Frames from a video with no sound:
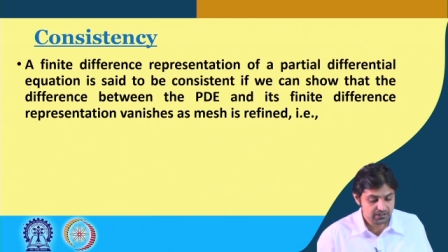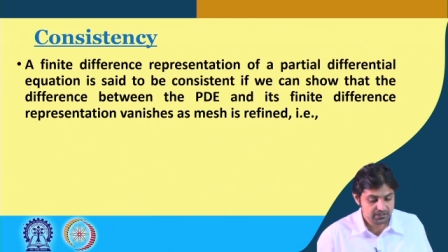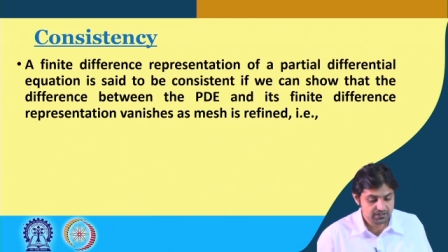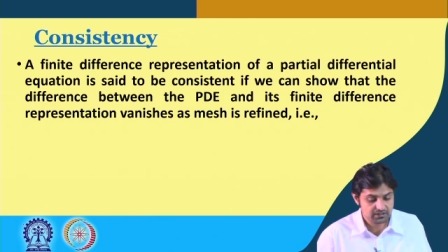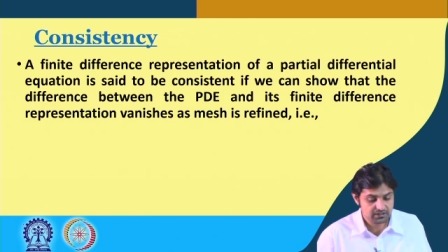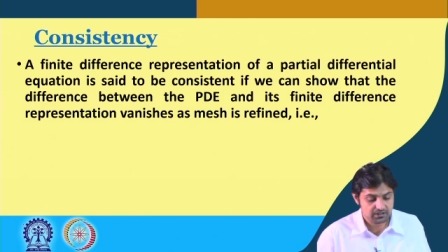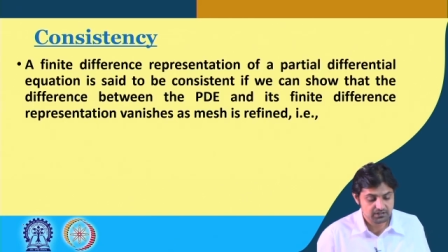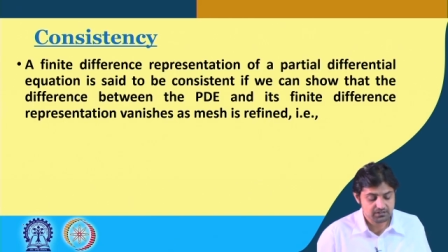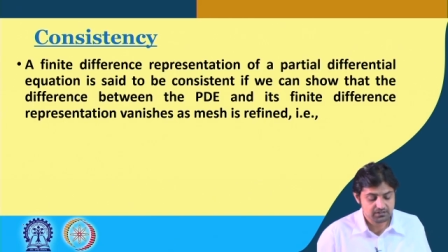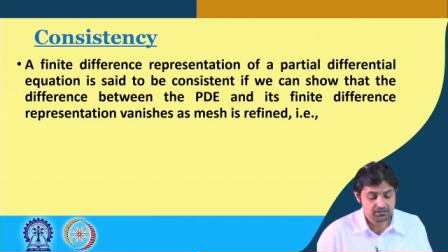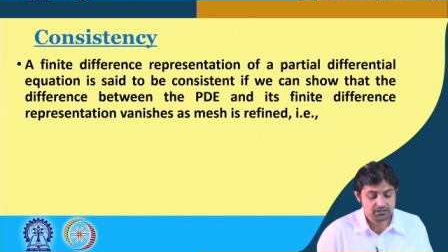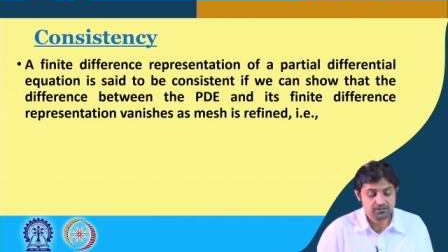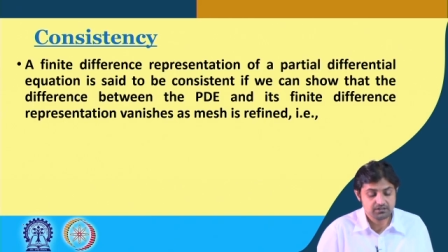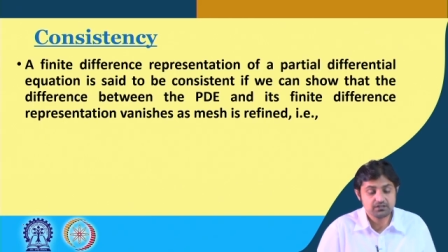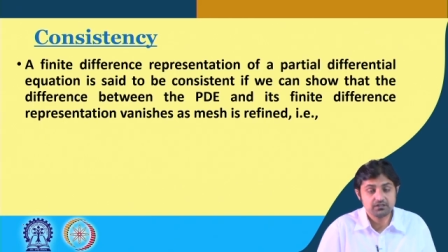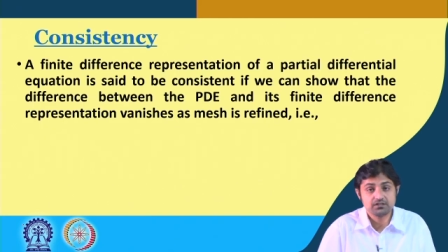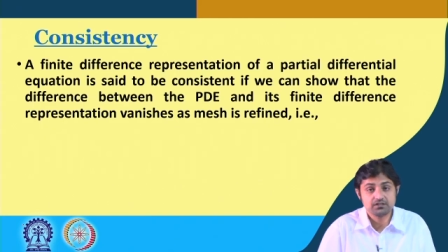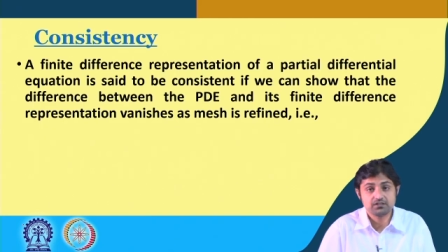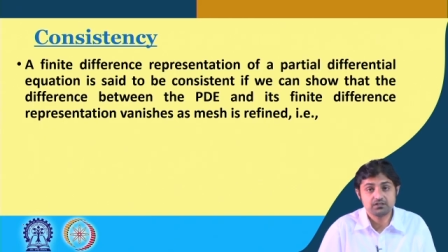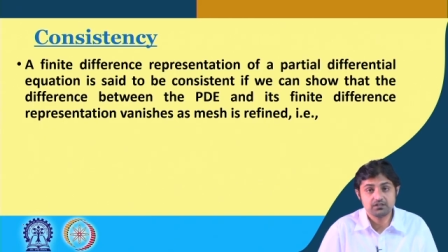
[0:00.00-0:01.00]
is
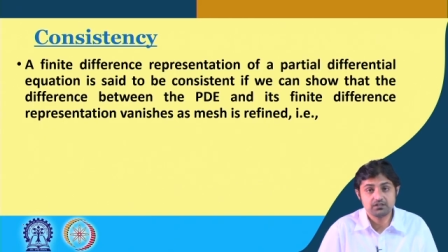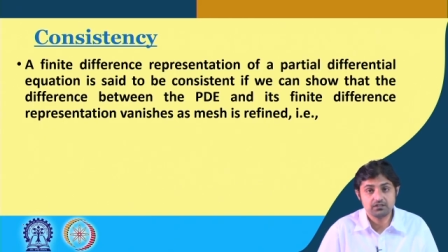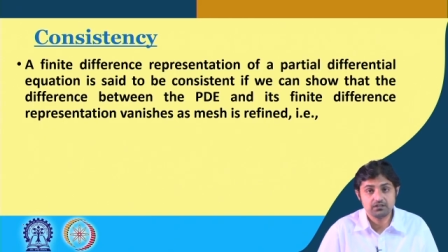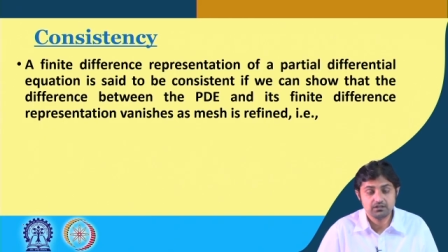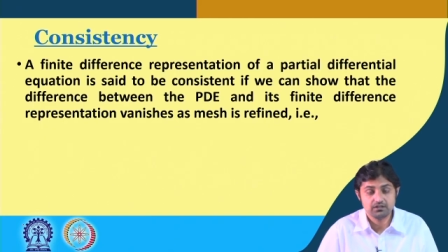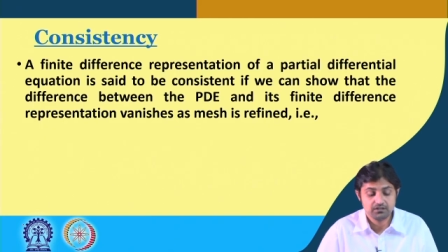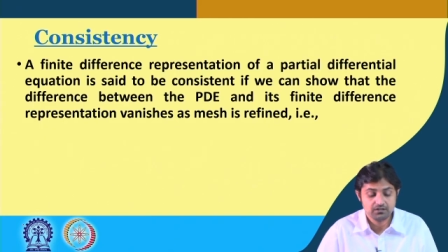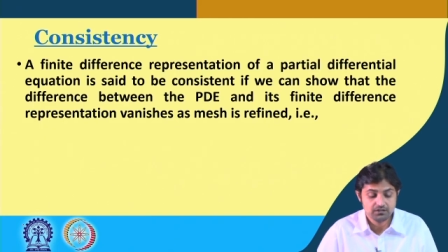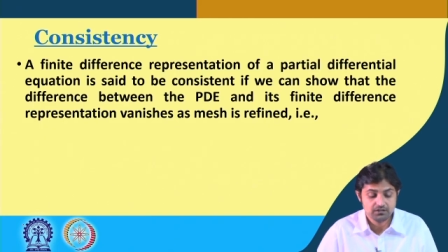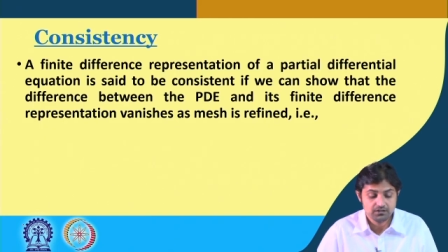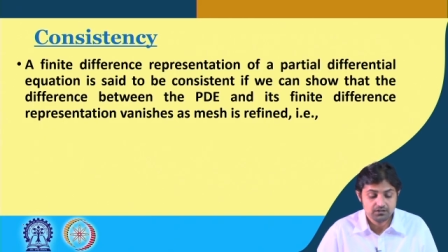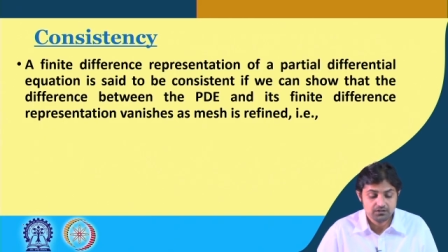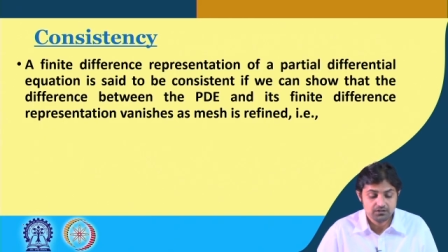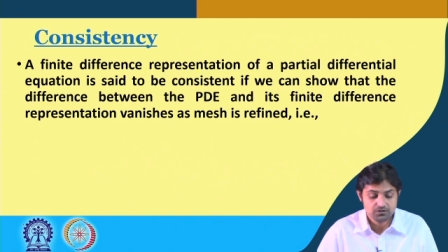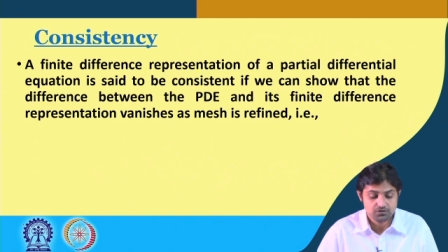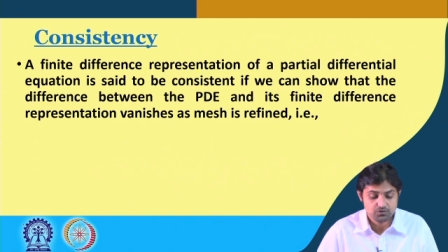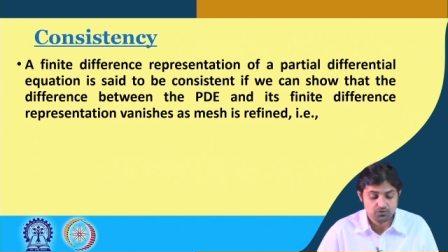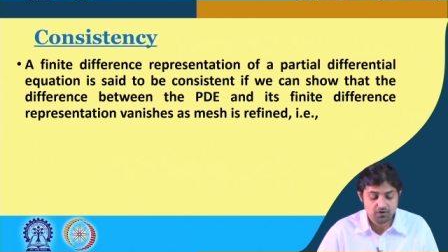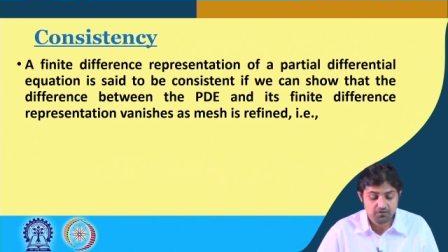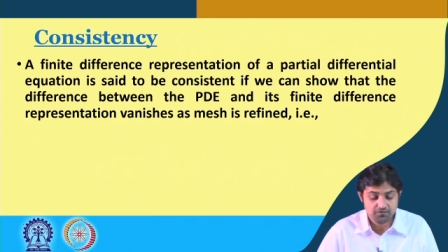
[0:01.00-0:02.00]
consistency?
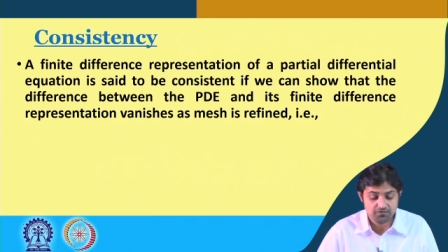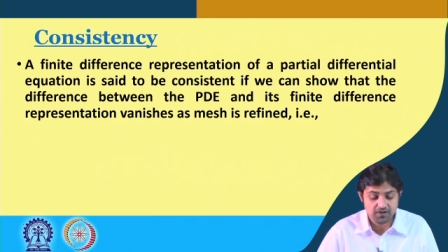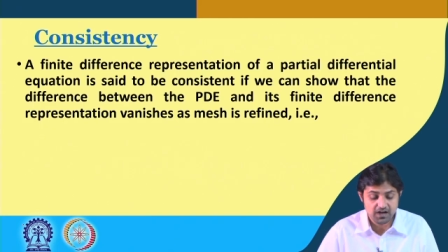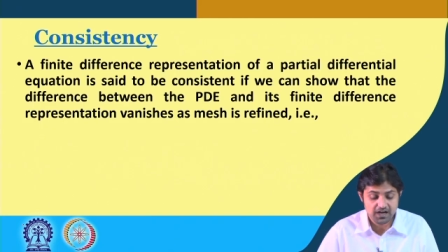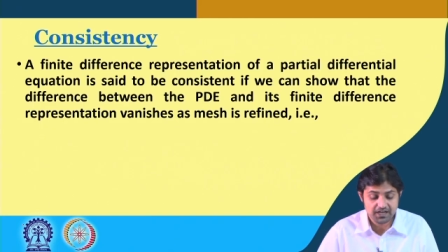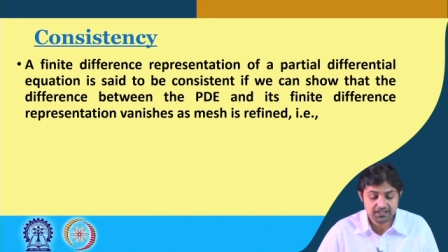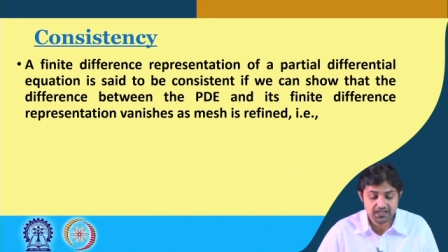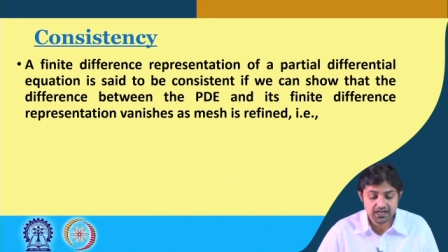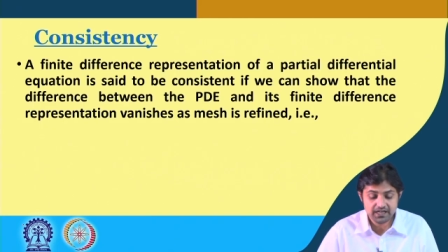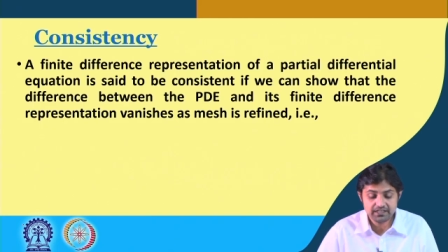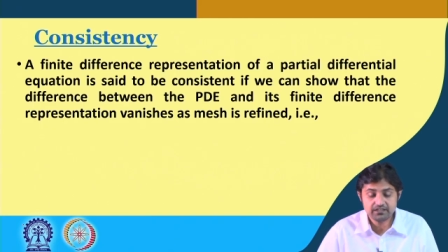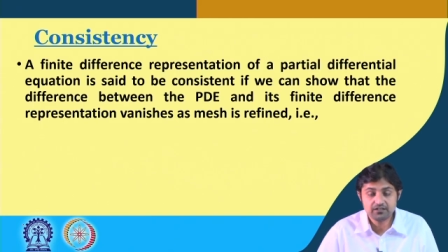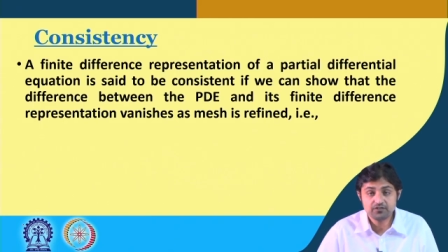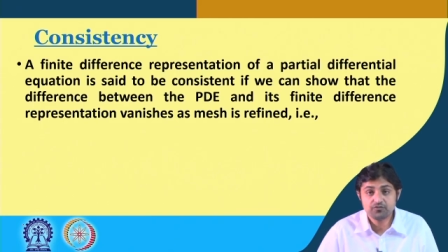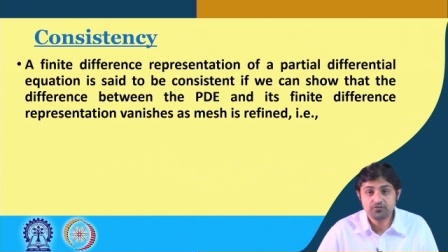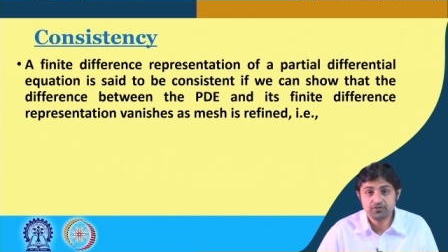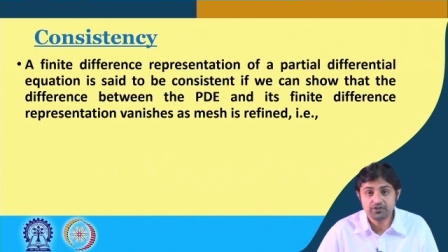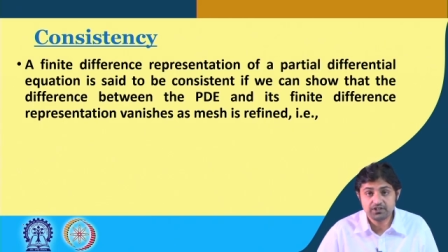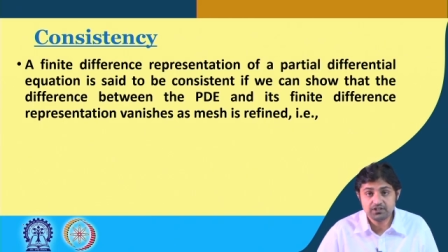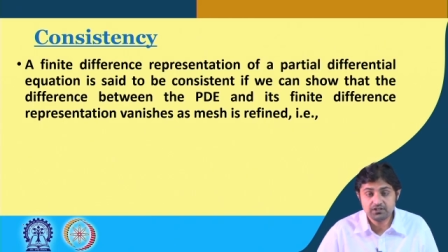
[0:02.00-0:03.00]
So, a finite
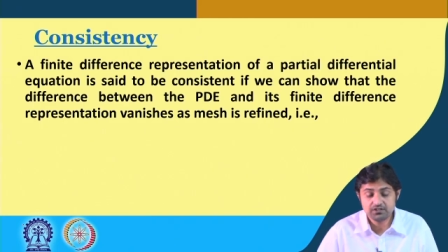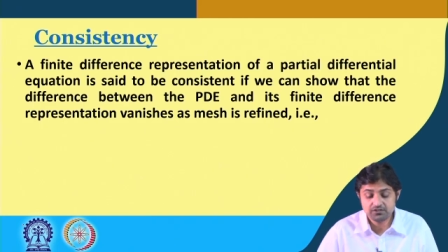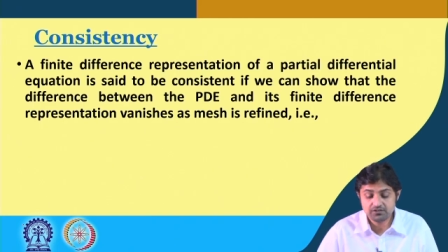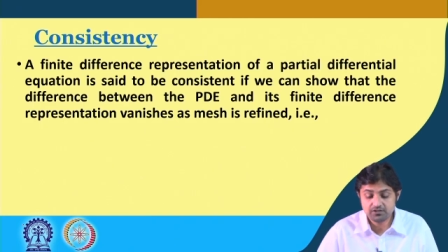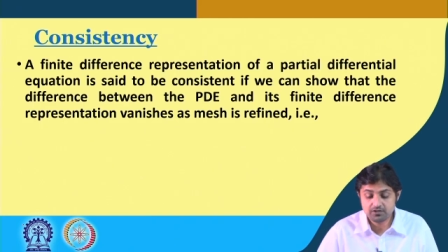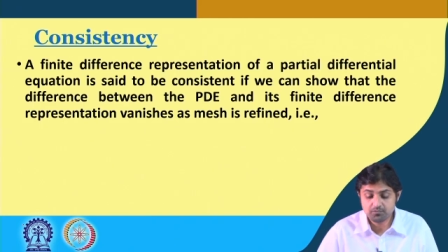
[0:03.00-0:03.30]
difference